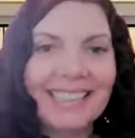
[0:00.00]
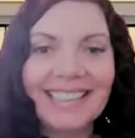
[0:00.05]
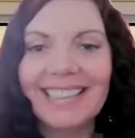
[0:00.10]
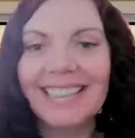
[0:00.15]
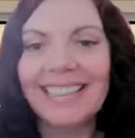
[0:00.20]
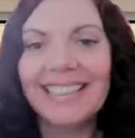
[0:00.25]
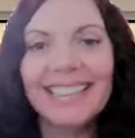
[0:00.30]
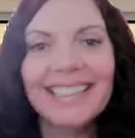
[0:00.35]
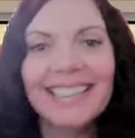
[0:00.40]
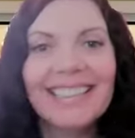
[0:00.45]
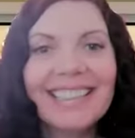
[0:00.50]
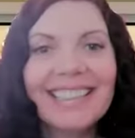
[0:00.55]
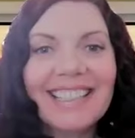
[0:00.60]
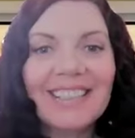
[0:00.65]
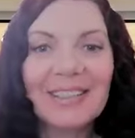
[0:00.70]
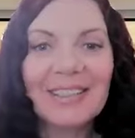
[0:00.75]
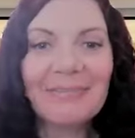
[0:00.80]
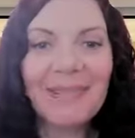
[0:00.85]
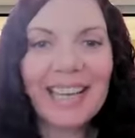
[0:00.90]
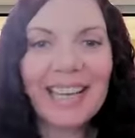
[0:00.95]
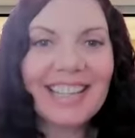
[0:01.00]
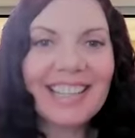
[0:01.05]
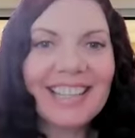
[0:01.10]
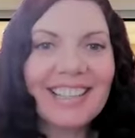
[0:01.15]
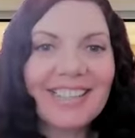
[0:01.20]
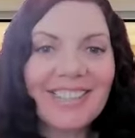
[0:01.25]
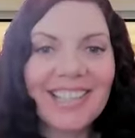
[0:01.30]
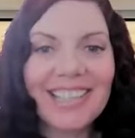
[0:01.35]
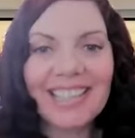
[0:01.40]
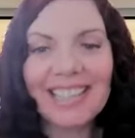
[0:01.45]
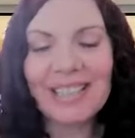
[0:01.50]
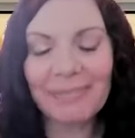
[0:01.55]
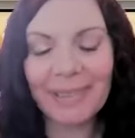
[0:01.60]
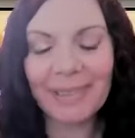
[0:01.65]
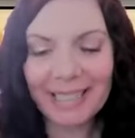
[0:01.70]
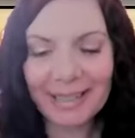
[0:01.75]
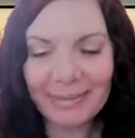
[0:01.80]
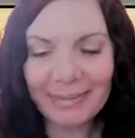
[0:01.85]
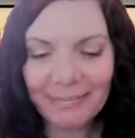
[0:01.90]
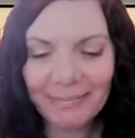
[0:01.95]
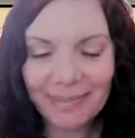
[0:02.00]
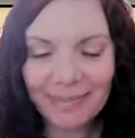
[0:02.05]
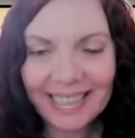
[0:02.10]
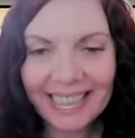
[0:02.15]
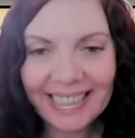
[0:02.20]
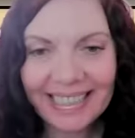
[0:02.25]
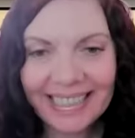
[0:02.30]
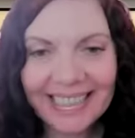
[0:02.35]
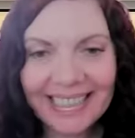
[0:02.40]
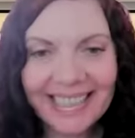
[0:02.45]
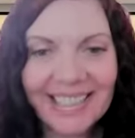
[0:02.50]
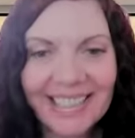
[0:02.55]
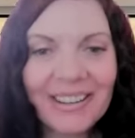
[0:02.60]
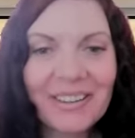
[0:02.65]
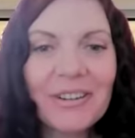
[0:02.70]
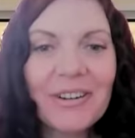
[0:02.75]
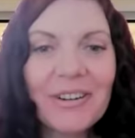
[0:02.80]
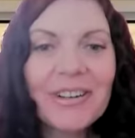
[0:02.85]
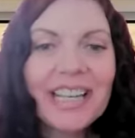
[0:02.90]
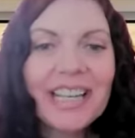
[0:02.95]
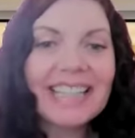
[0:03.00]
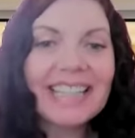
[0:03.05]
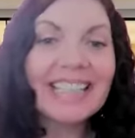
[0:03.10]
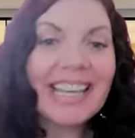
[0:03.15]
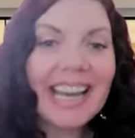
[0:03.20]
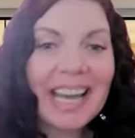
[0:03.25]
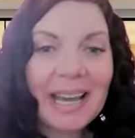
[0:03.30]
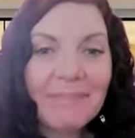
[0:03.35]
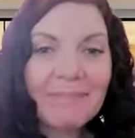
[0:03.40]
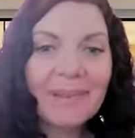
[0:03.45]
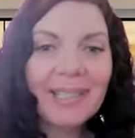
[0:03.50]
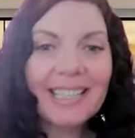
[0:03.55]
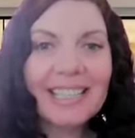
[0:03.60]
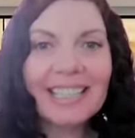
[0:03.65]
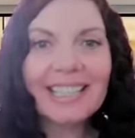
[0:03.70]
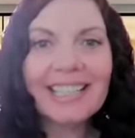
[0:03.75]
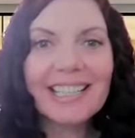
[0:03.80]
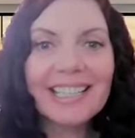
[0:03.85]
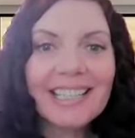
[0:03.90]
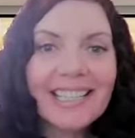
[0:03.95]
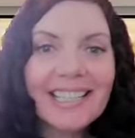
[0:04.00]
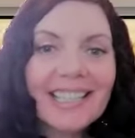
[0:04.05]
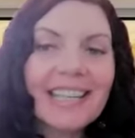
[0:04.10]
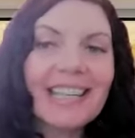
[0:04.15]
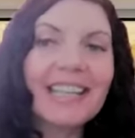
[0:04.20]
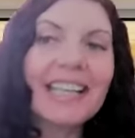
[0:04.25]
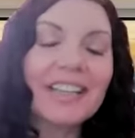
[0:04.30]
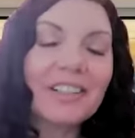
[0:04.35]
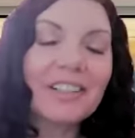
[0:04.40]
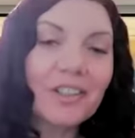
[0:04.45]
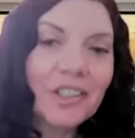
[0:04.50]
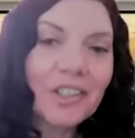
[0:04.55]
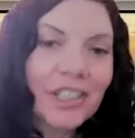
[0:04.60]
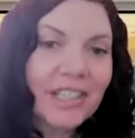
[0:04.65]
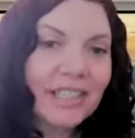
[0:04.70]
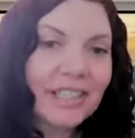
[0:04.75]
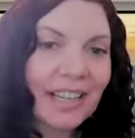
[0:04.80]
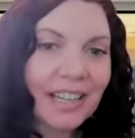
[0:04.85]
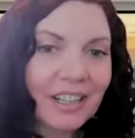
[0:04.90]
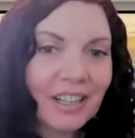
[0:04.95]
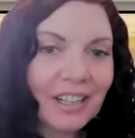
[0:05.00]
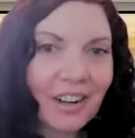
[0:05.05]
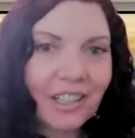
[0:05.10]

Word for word: and, you know, making you sleepy. So, okay, tapping is an energy